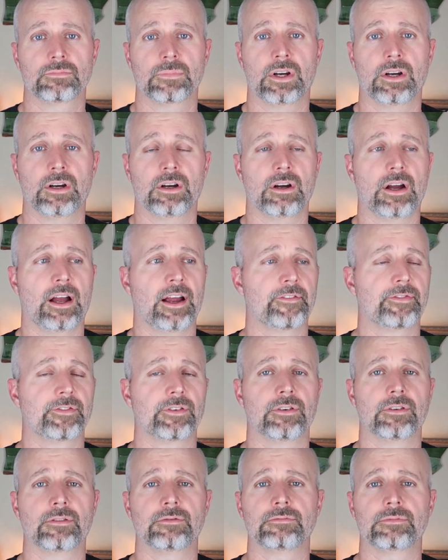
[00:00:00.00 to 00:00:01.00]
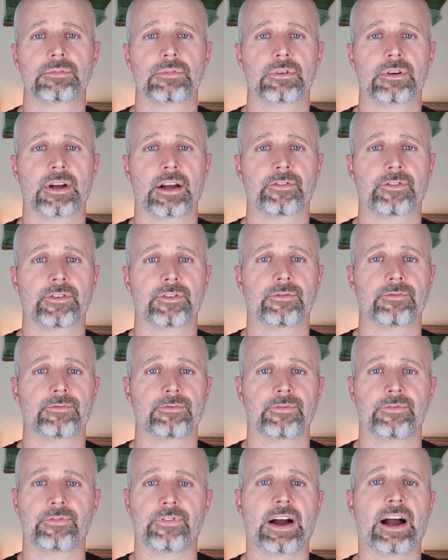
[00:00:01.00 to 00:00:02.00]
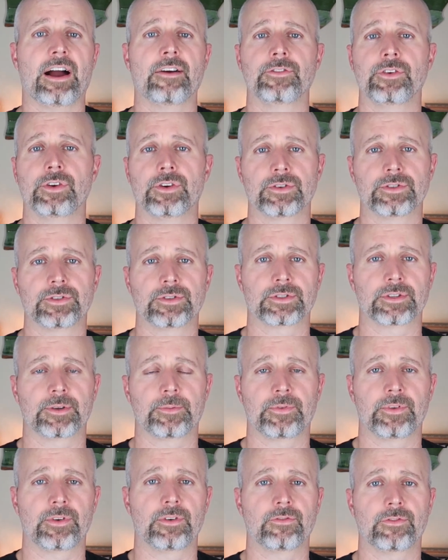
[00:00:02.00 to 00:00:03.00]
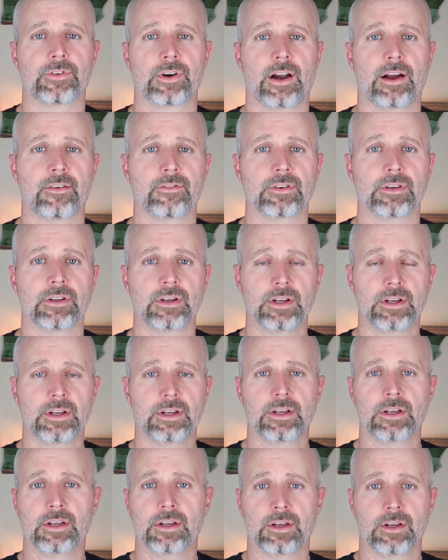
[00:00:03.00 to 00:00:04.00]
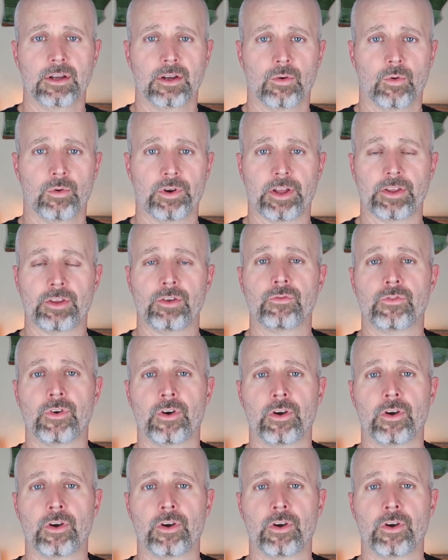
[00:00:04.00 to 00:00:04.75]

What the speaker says: after after 5 years or something of driving. Well, now you've